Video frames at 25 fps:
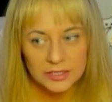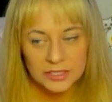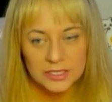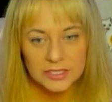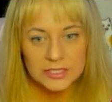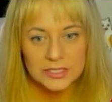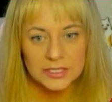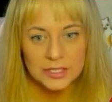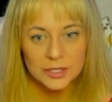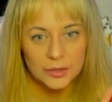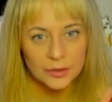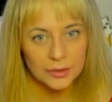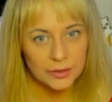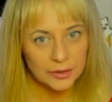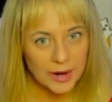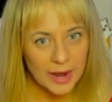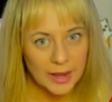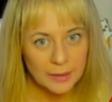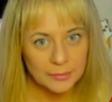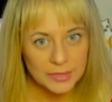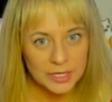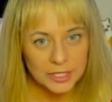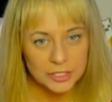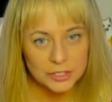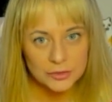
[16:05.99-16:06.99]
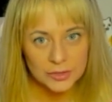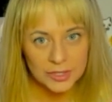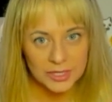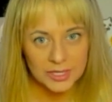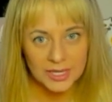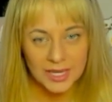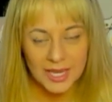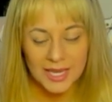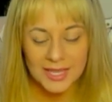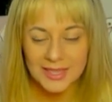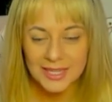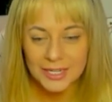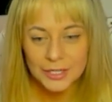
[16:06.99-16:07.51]
to go grab a drink
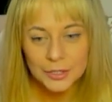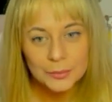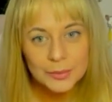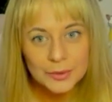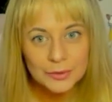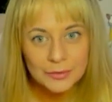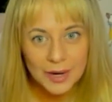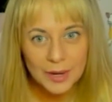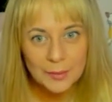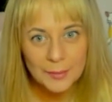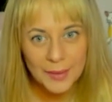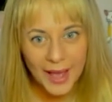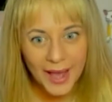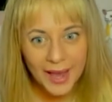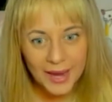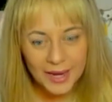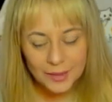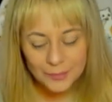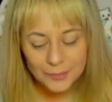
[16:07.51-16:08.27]
and then I'll be right back.